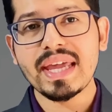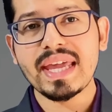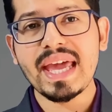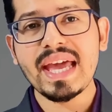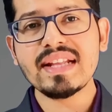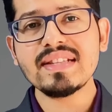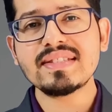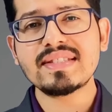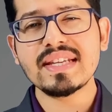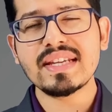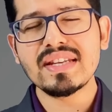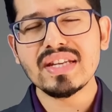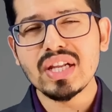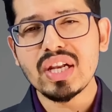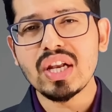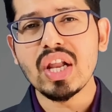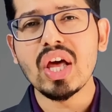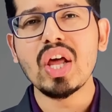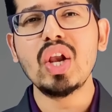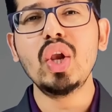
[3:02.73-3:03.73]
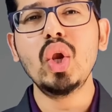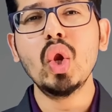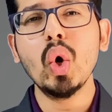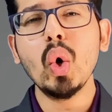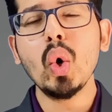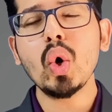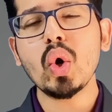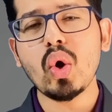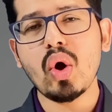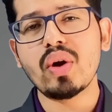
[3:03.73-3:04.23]
can signal
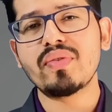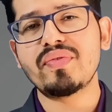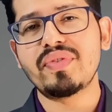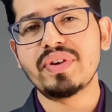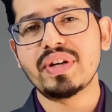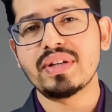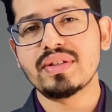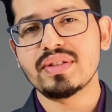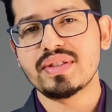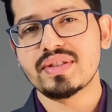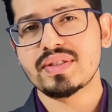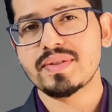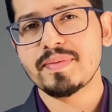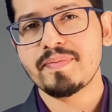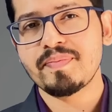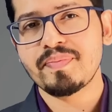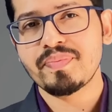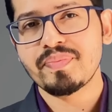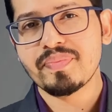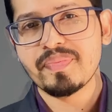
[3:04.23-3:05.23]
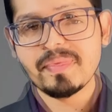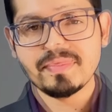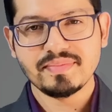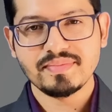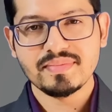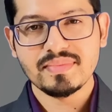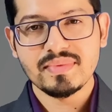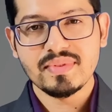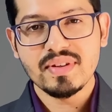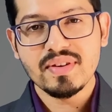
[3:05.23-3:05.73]
low confidence.
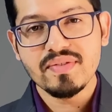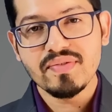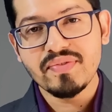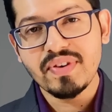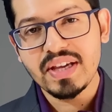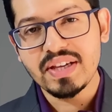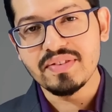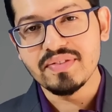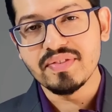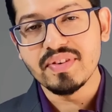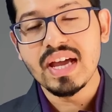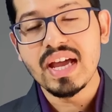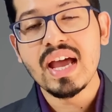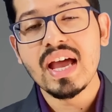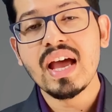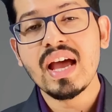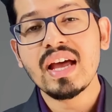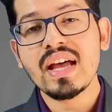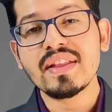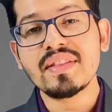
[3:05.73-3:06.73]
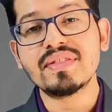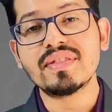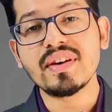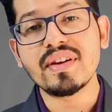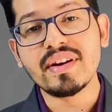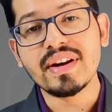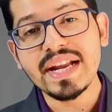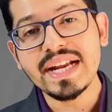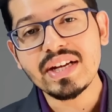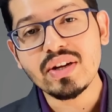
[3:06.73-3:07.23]
5. The
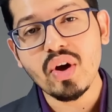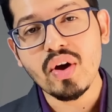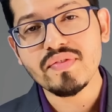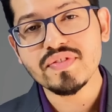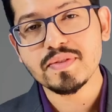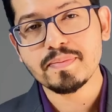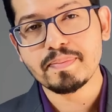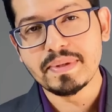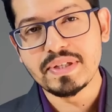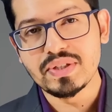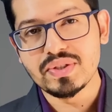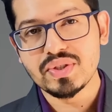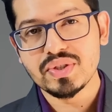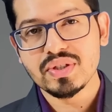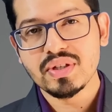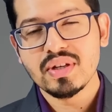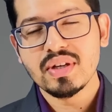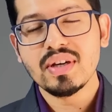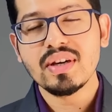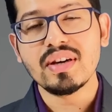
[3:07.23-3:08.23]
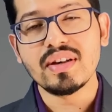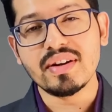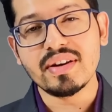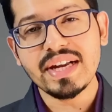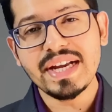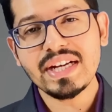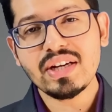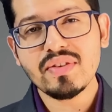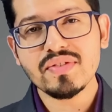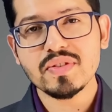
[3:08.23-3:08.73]
rate of speech.
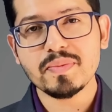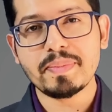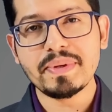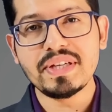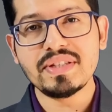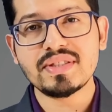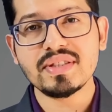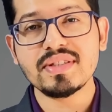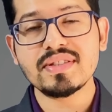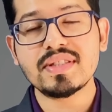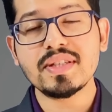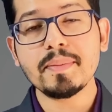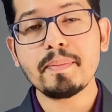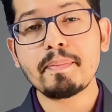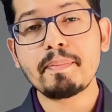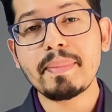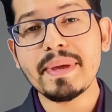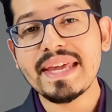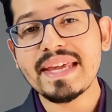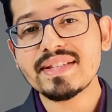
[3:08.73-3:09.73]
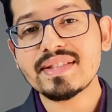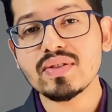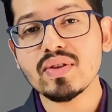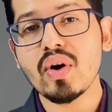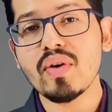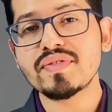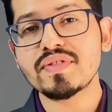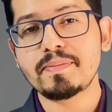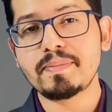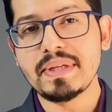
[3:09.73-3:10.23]
Rate of speech is the pace
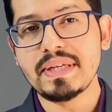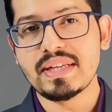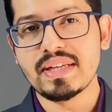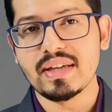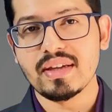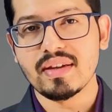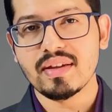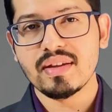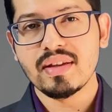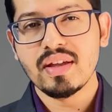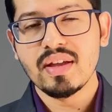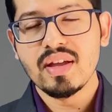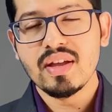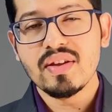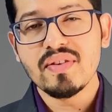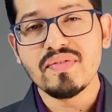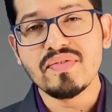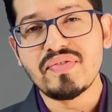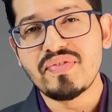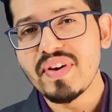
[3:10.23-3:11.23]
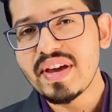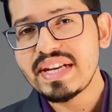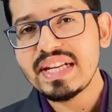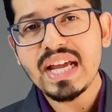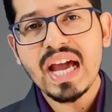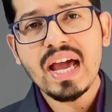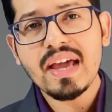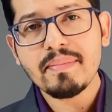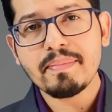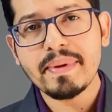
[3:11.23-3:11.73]
of speaking. Very
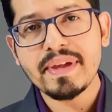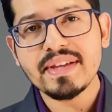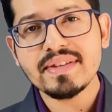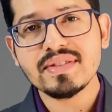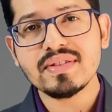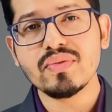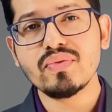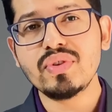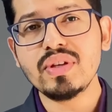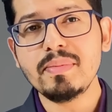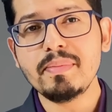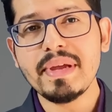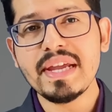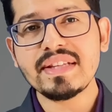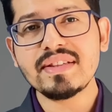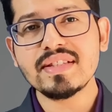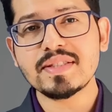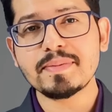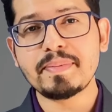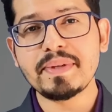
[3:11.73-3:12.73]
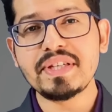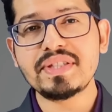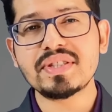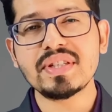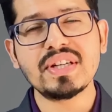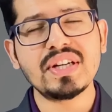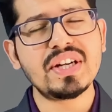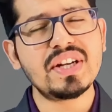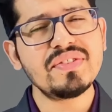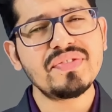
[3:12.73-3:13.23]
high pace will make the speech
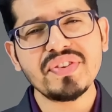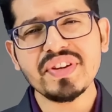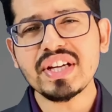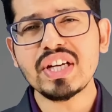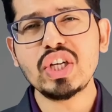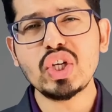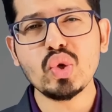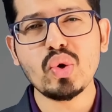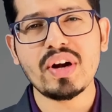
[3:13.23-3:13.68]
difficult to